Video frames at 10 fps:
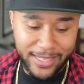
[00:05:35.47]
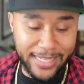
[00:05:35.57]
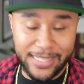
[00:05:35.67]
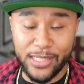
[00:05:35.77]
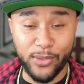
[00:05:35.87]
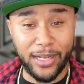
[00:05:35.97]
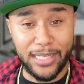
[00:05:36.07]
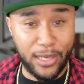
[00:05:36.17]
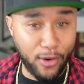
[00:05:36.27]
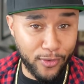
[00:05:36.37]
Is this going to
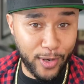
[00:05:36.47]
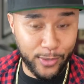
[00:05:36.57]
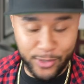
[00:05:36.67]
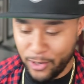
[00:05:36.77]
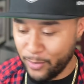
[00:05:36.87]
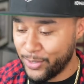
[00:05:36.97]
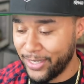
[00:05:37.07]
take over our jobs?